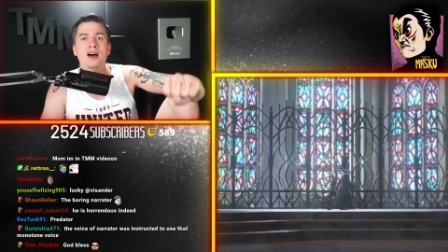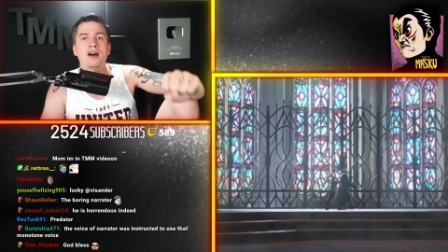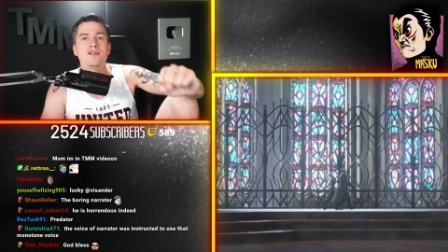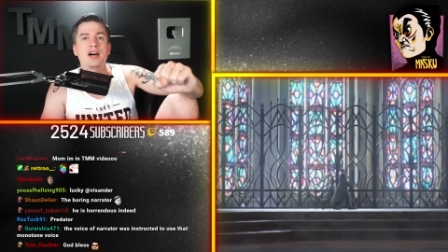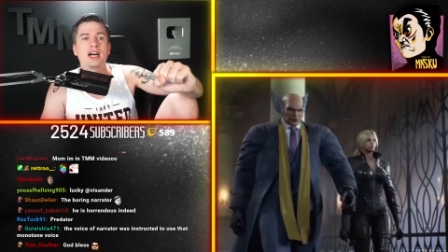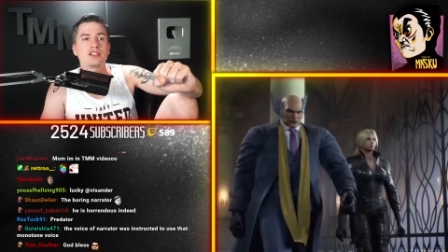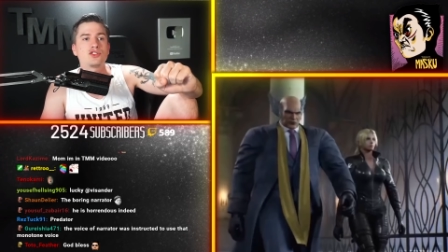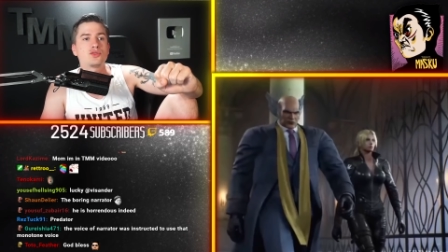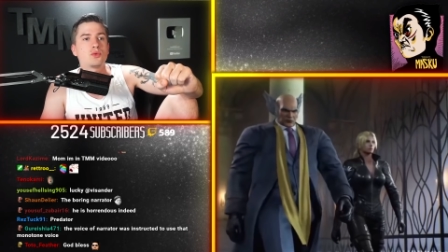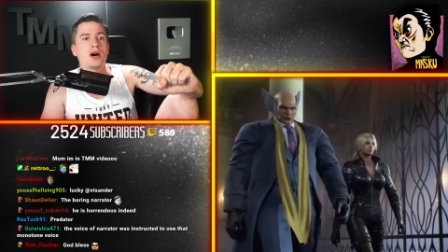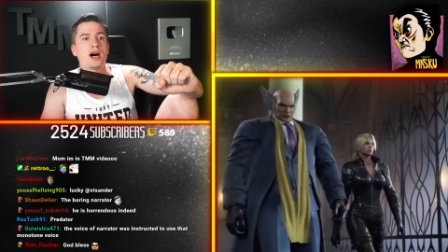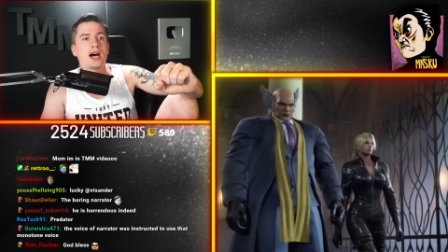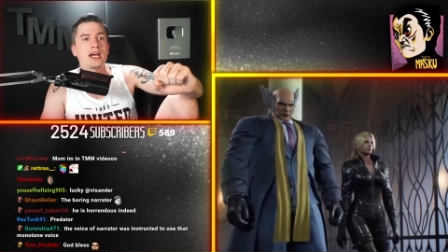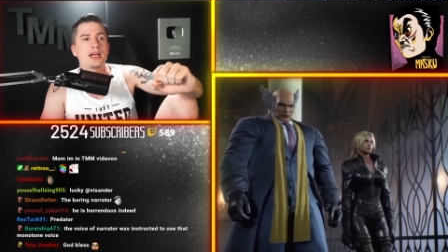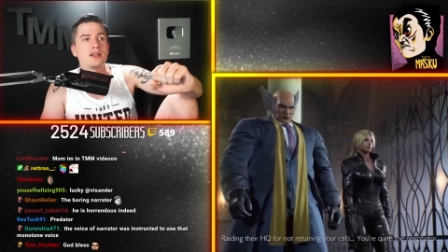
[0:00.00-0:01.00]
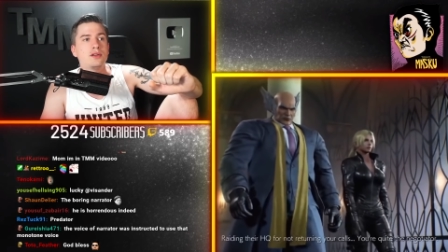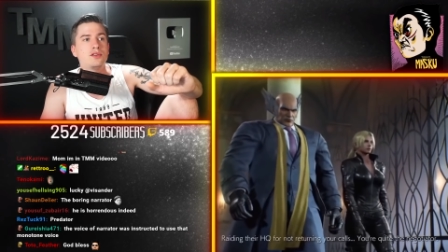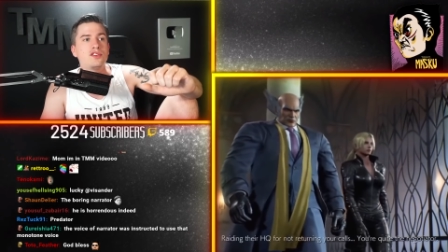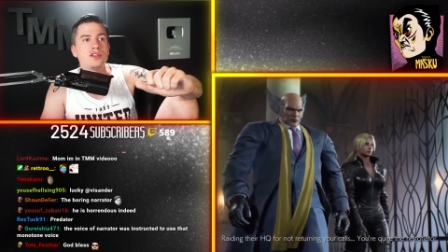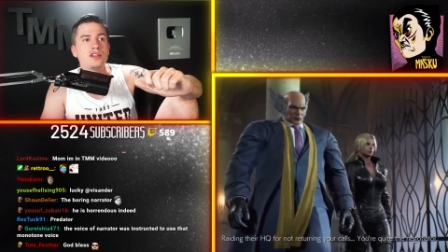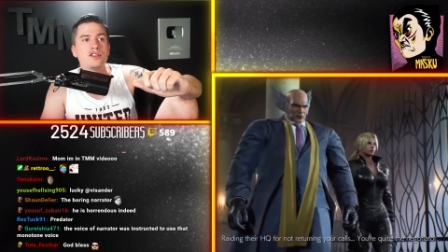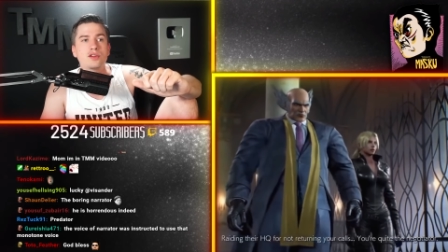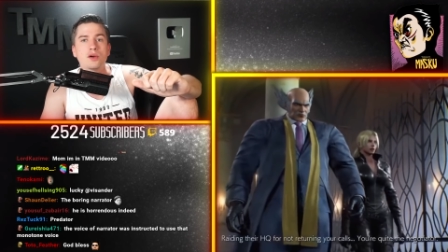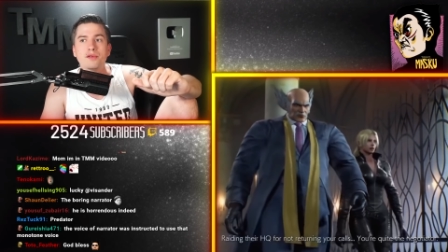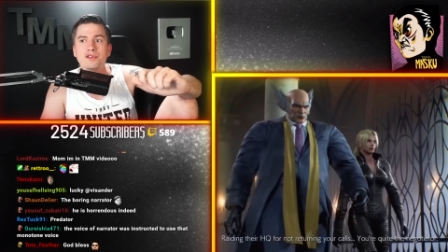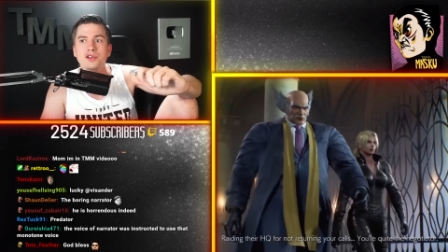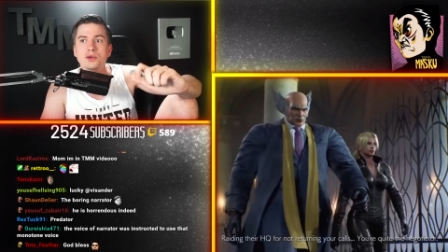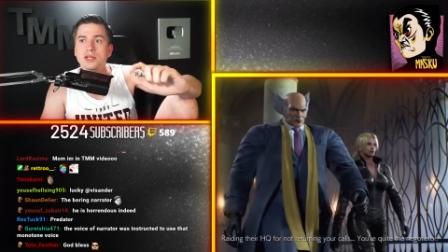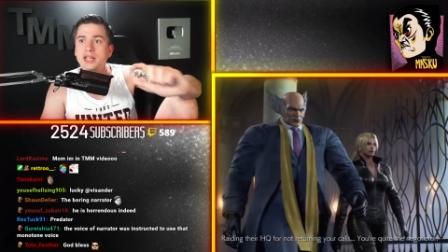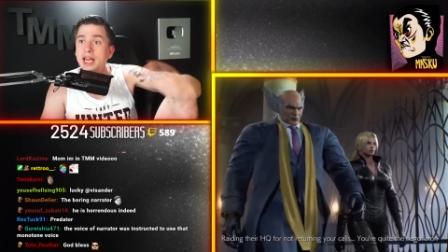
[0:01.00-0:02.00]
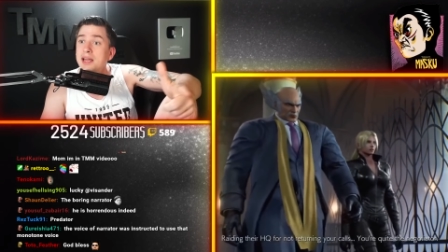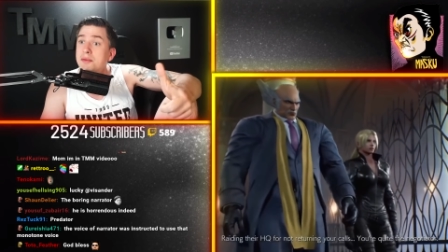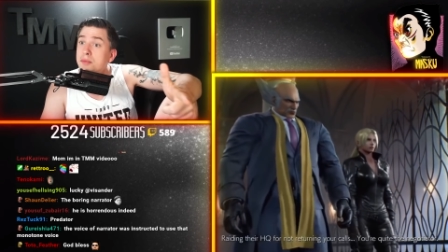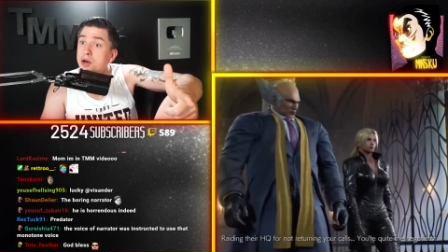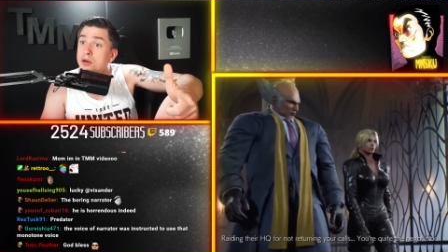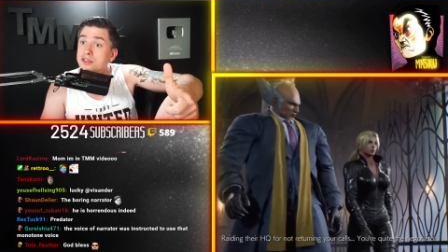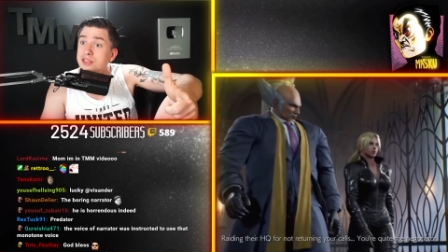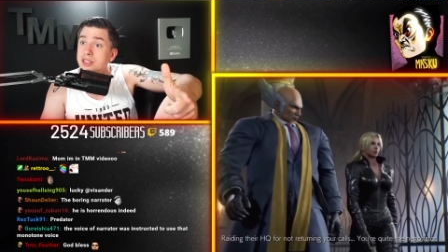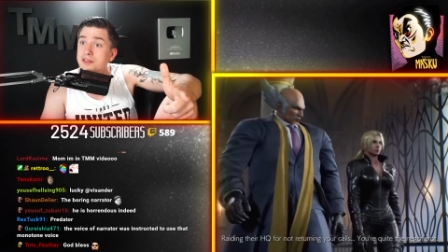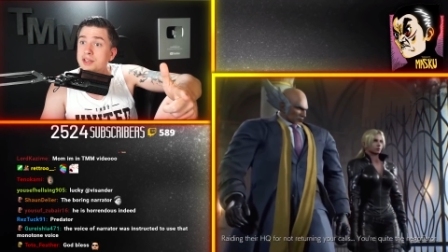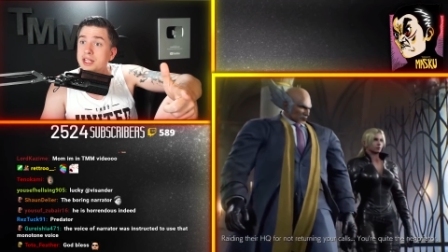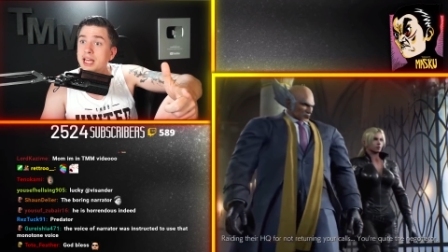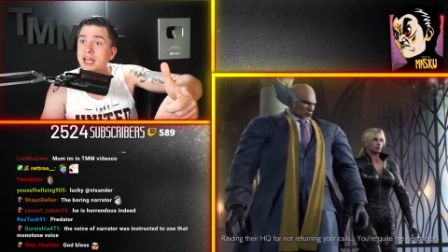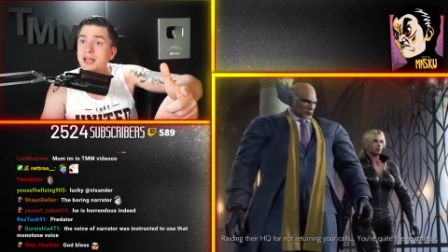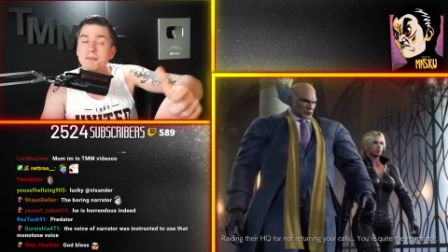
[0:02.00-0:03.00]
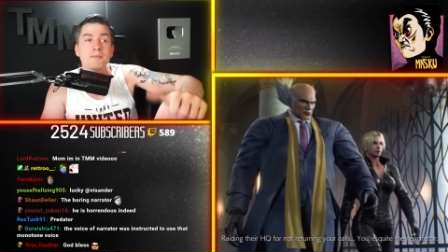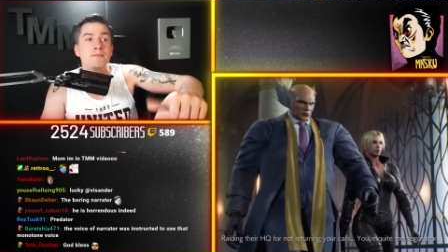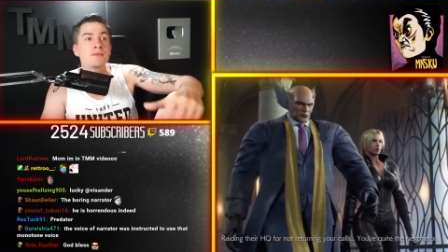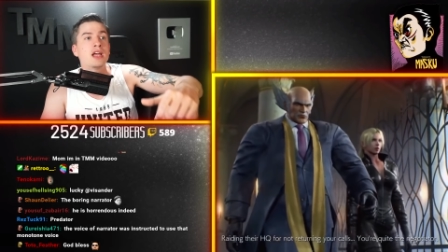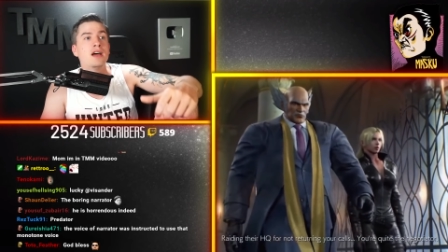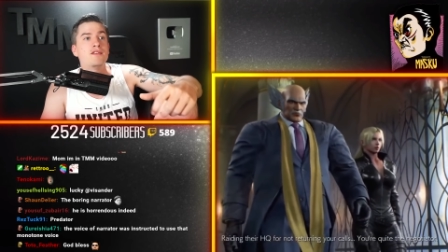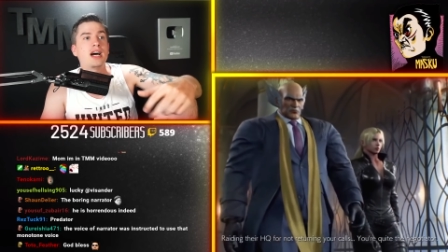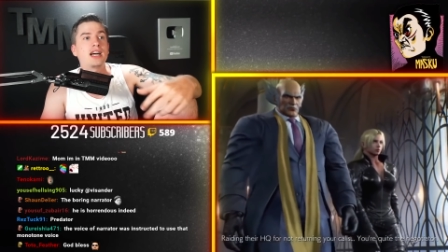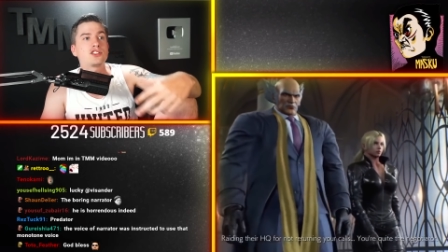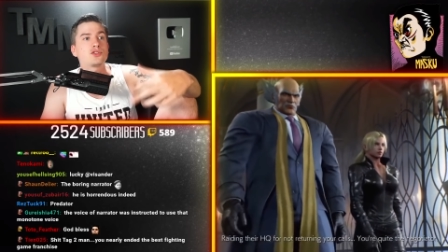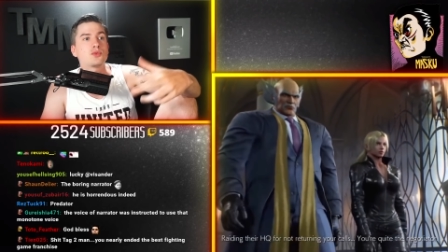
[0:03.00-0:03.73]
that's why you see so few game modes in the game, that's